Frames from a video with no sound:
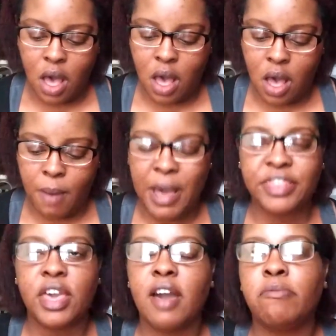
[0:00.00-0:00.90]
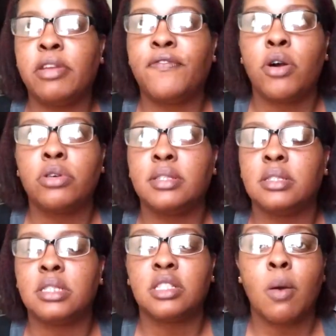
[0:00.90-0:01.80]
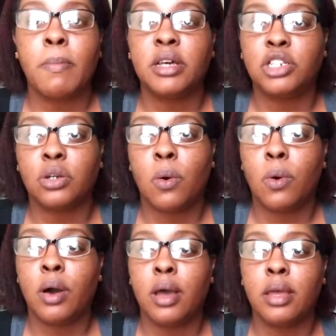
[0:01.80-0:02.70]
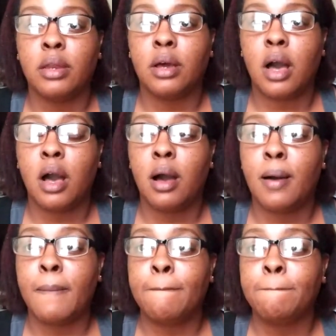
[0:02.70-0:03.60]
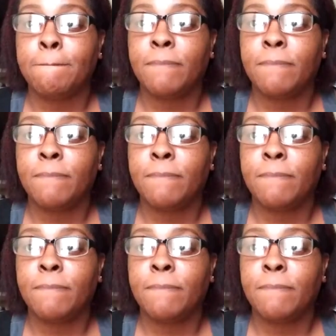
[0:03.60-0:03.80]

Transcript: Um, I think I've been focusing so much on um,